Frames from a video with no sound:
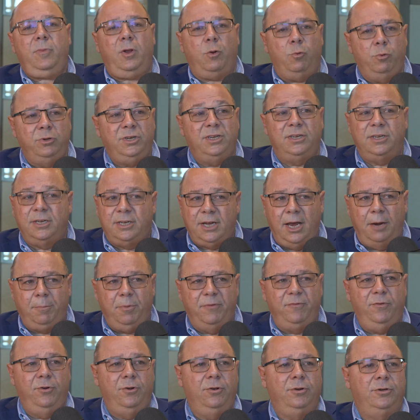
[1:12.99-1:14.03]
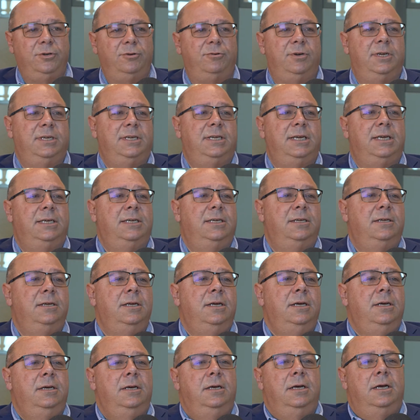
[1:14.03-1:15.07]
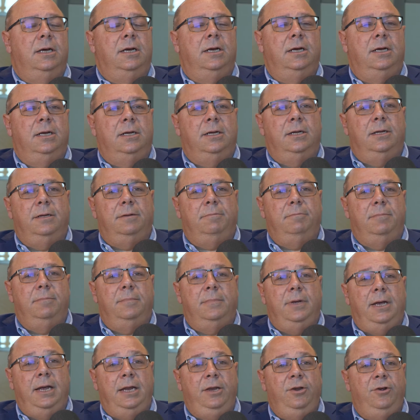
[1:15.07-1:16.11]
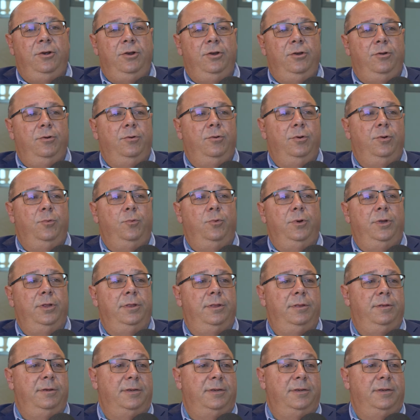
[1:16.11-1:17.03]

which is a type of nuclear stress test. And you can do it with